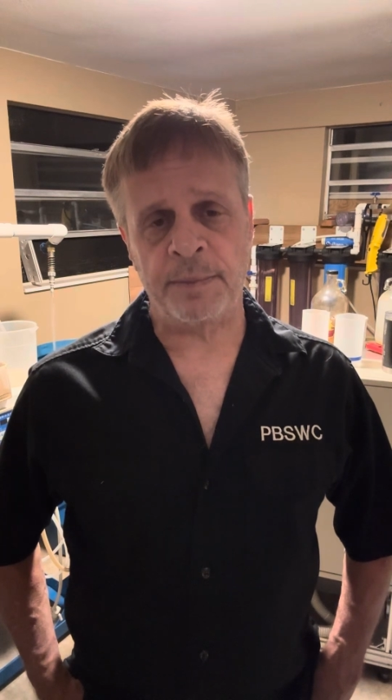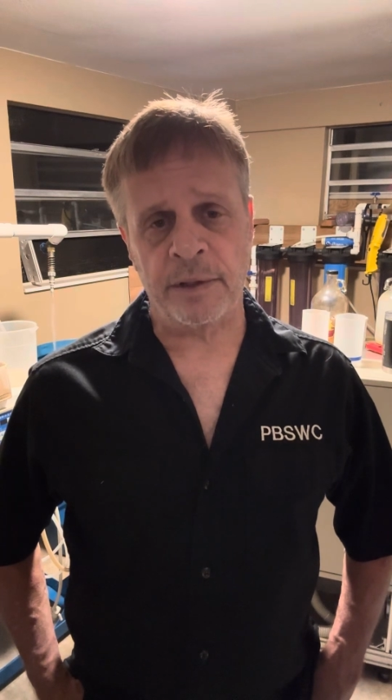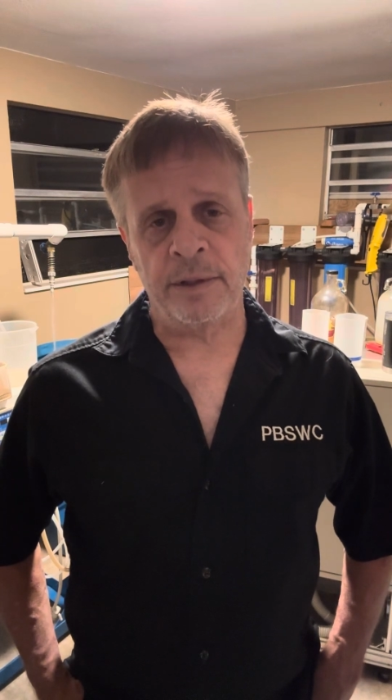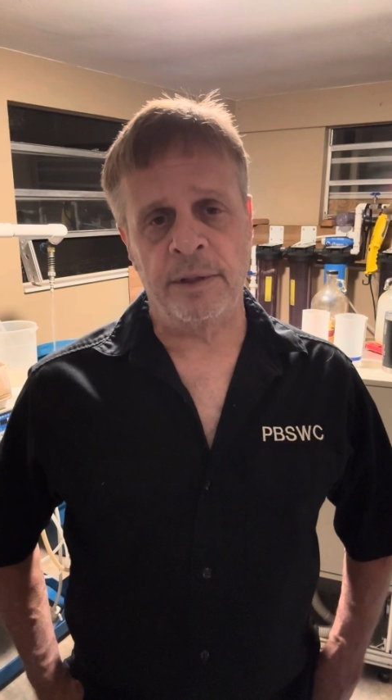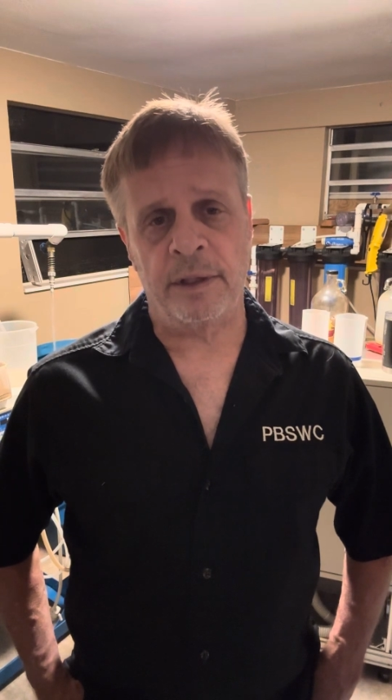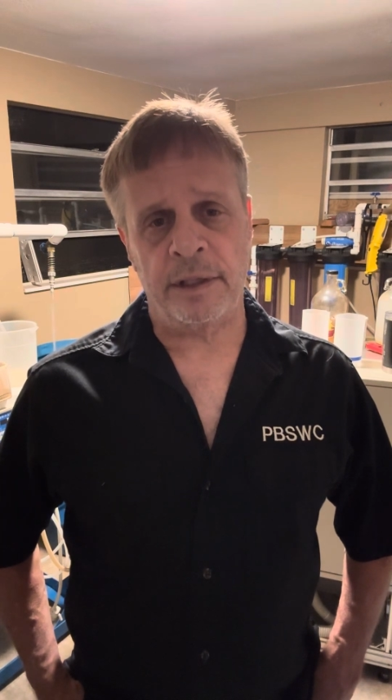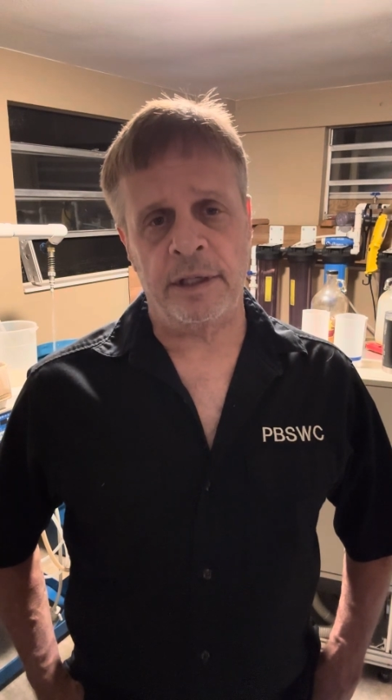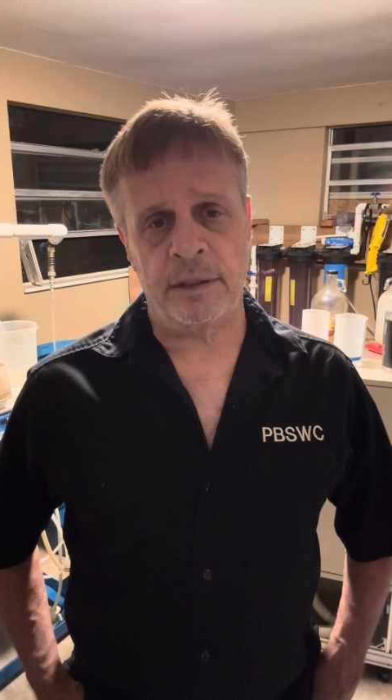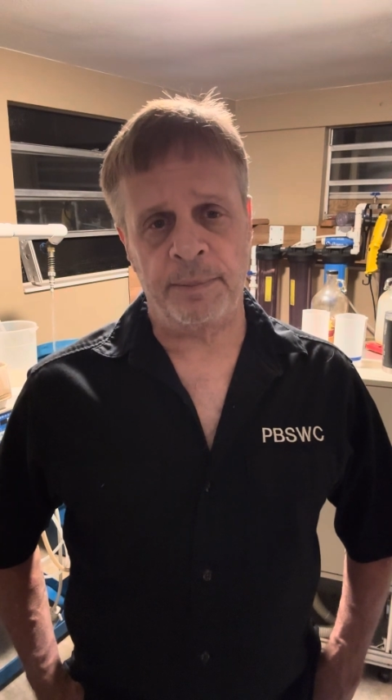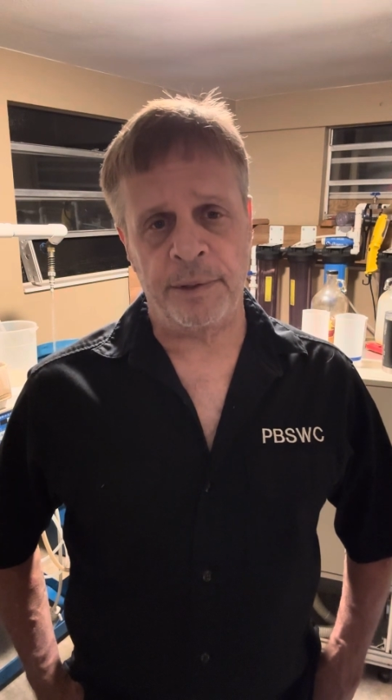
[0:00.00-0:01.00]
but good luck
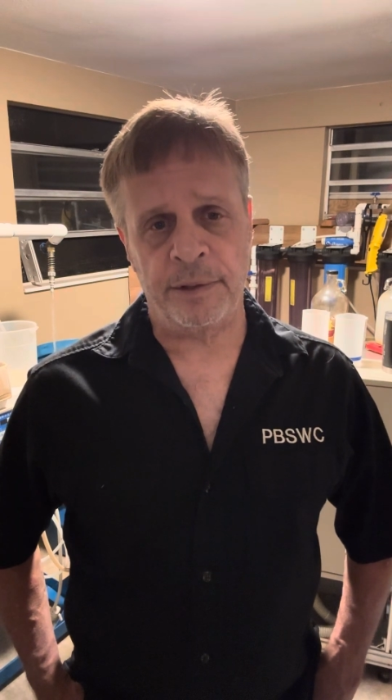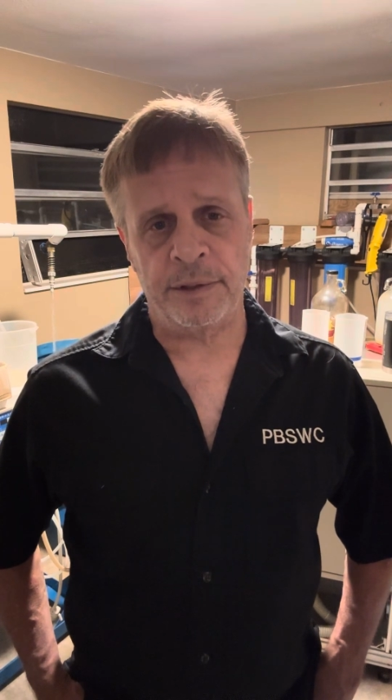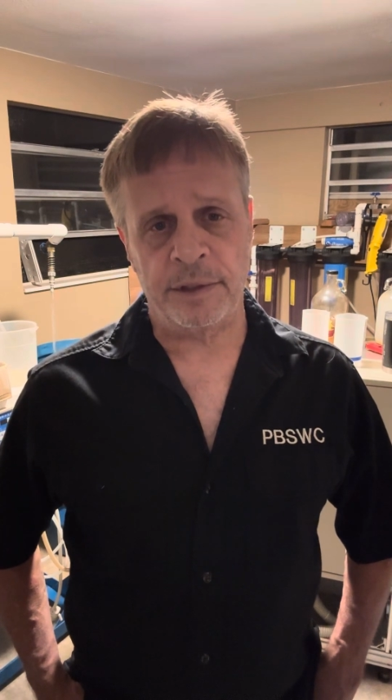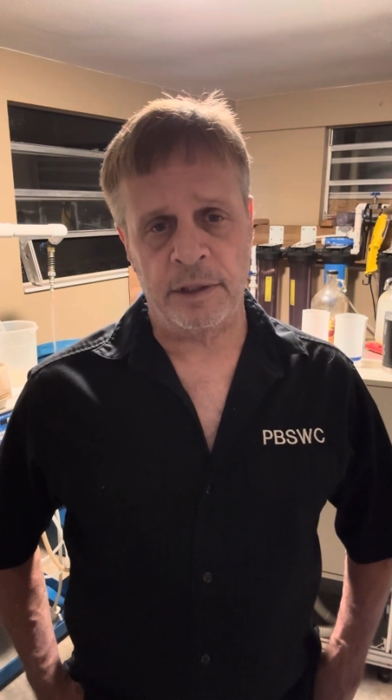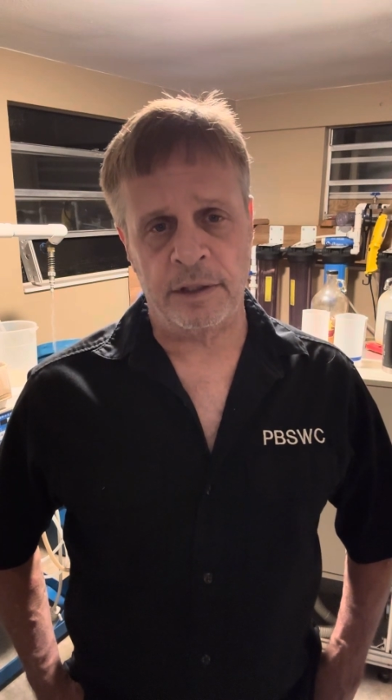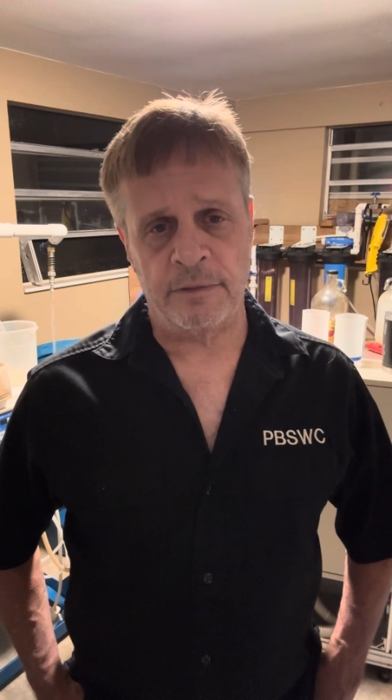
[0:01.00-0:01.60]
getting a pure acidic